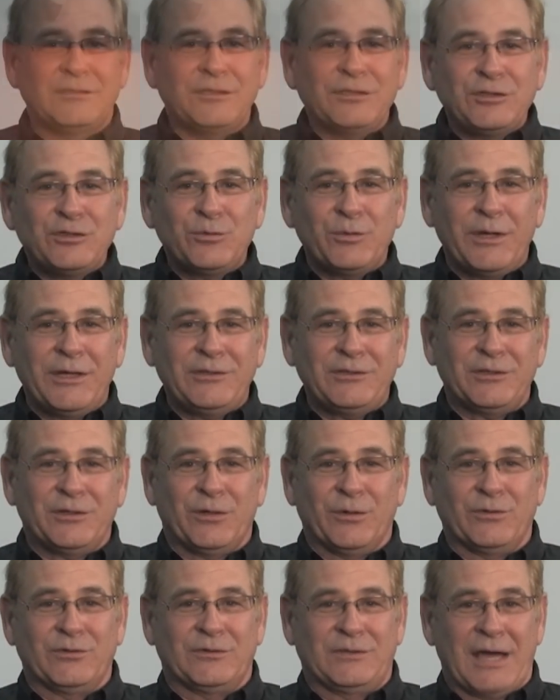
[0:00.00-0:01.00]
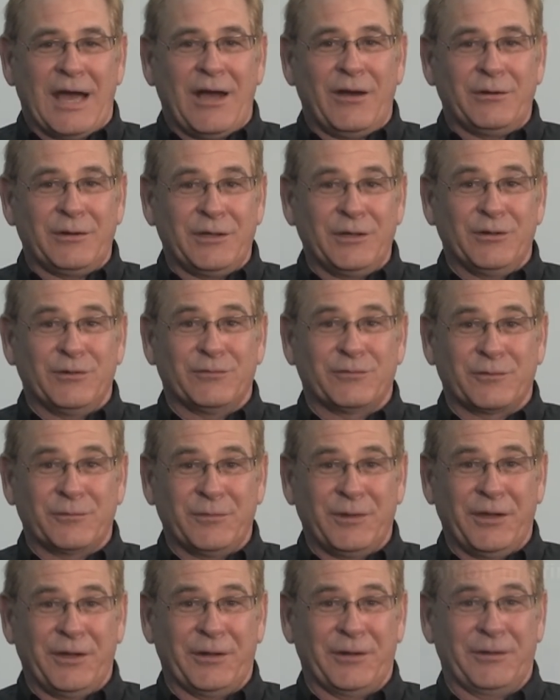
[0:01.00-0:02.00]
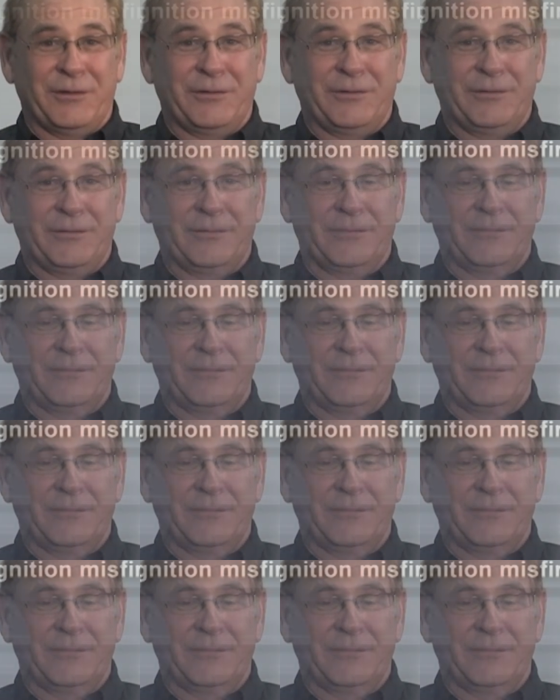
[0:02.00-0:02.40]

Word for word: the situation goes downhill from there.